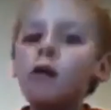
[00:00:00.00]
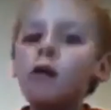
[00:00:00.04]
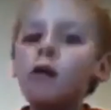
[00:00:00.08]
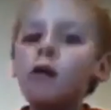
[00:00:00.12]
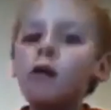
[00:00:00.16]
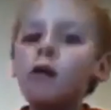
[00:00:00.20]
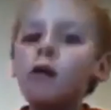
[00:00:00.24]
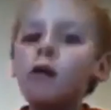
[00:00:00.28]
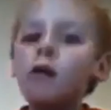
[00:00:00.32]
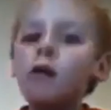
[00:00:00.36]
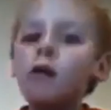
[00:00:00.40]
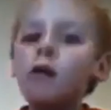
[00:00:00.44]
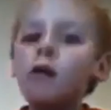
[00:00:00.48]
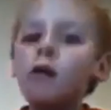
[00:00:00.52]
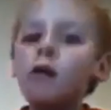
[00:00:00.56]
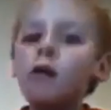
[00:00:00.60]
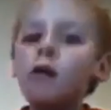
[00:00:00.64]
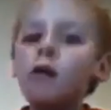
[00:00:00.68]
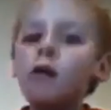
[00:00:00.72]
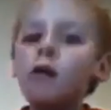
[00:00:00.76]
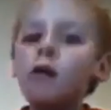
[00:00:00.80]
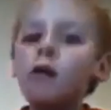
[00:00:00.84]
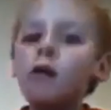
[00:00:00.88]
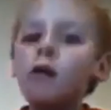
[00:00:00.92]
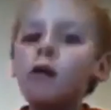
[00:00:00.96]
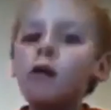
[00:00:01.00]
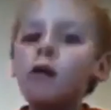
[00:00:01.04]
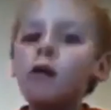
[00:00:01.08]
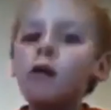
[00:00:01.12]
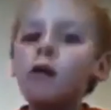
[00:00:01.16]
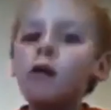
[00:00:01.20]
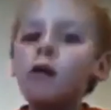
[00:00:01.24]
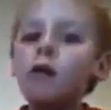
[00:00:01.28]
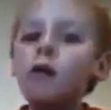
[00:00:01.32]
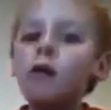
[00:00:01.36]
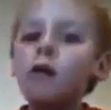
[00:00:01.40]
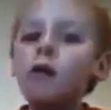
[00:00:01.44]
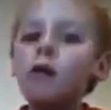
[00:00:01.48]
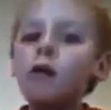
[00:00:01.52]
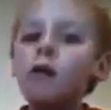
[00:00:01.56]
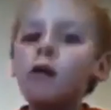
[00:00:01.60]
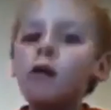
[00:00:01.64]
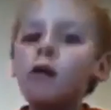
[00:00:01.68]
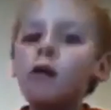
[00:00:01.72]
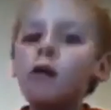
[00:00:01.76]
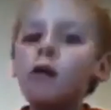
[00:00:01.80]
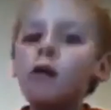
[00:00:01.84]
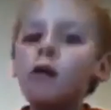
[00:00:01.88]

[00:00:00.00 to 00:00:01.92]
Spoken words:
(silence)